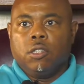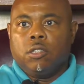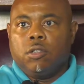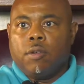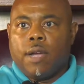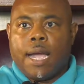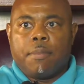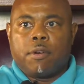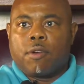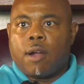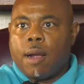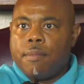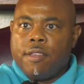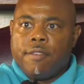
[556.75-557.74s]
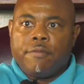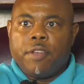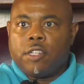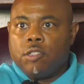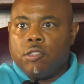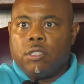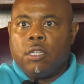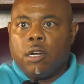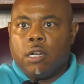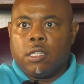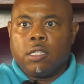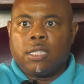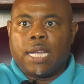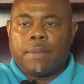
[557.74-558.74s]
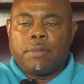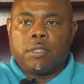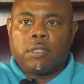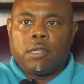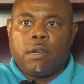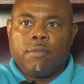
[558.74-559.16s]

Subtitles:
Abercrombie and Fitch, you see all this type of stuff.